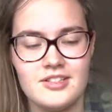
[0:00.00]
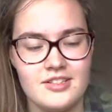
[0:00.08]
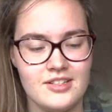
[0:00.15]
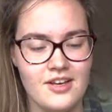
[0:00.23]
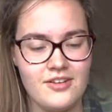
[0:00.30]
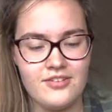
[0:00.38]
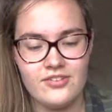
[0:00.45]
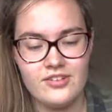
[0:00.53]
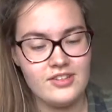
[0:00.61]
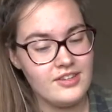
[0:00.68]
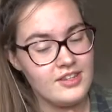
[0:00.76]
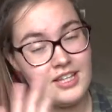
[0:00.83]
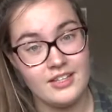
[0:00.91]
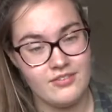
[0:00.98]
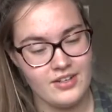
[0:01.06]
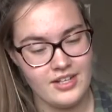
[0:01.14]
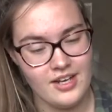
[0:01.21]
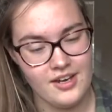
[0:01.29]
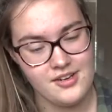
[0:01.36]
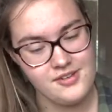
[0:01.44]
So for this
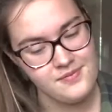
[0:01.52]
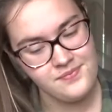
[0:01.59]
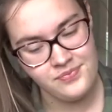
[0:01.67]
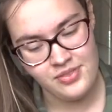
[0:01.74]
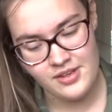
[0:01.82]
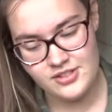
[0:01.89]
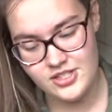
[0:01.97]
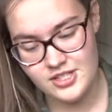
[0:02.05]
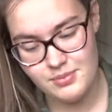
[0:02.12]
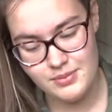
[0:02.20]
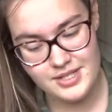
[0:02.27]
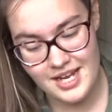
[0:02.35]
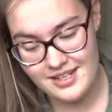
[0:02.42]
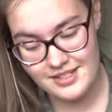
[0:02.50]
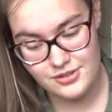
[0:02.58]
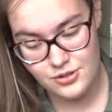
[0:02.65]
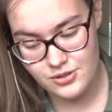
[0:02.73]
video, just pretend it's